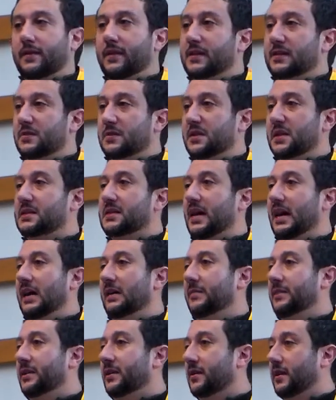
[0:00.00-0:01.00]
And this was a
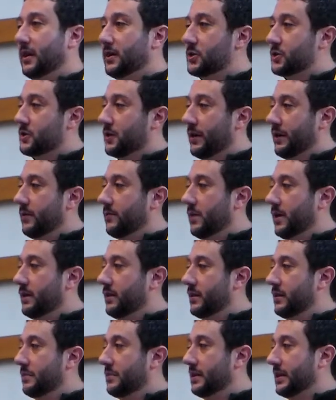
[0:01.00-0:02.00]
time in their history
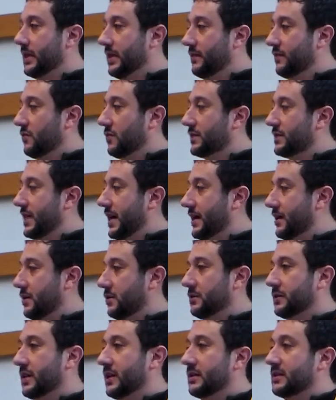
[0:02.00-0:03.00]
when the belief was
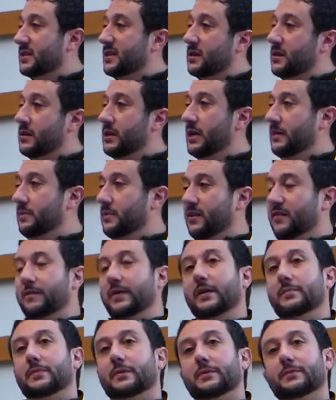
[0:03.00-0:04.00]
that only a certain number
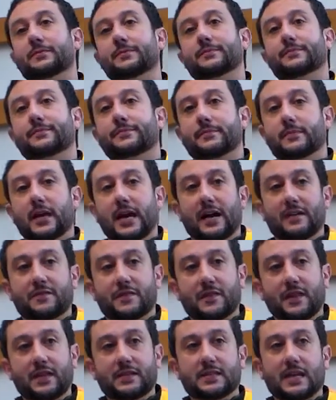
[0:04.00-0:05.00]
of people,
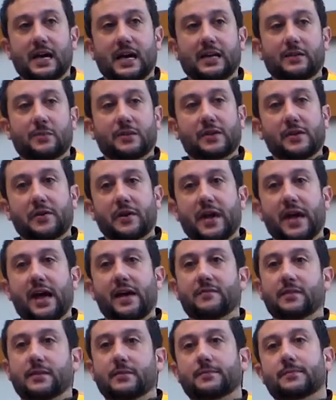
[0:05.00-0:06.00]
after they died, would go to
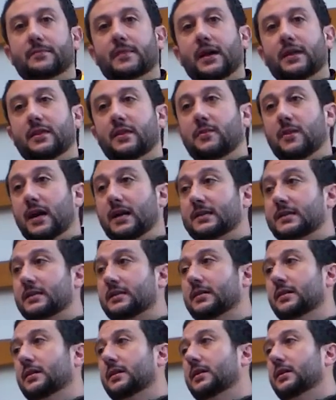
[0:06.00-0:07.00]
heaven, and the
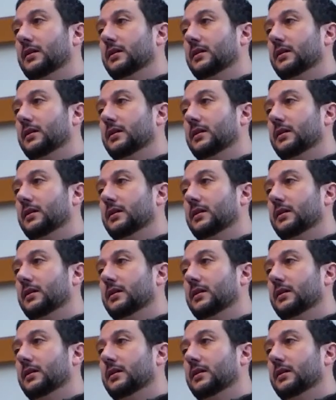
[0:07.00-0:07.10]
rest